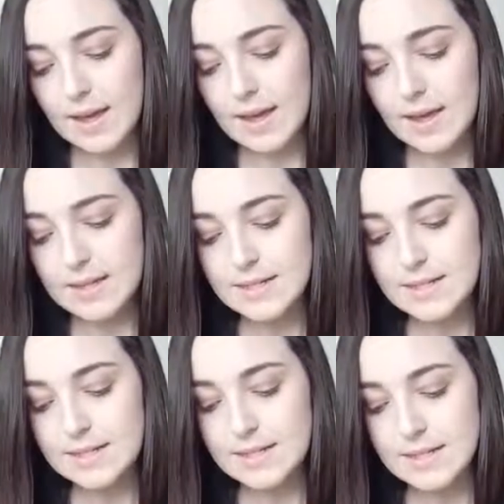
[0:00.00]
It
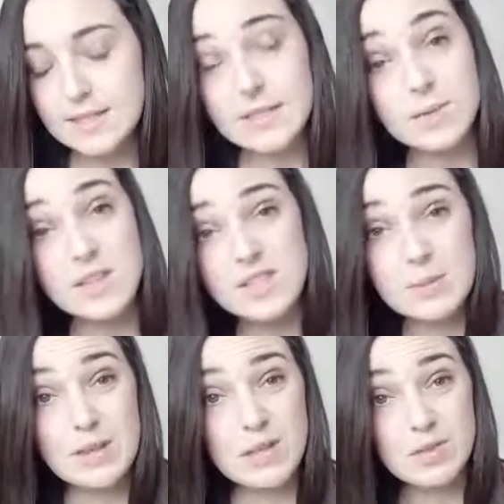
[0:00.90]
still needs
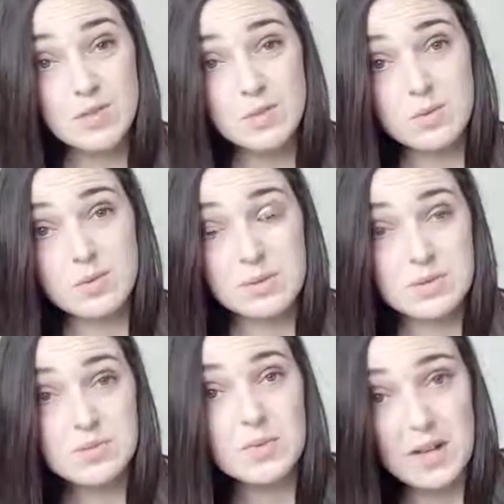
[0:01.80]
to be used with your
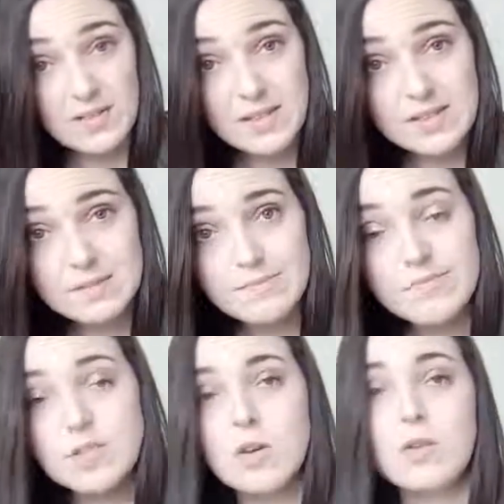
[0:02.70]
symptom relievers,
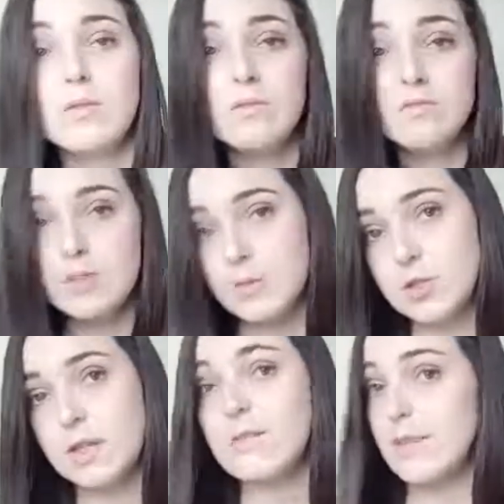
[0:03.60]
so
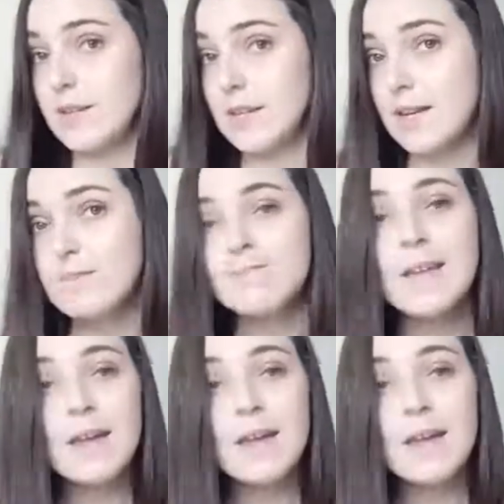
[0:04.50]
Respigen and Ventolin.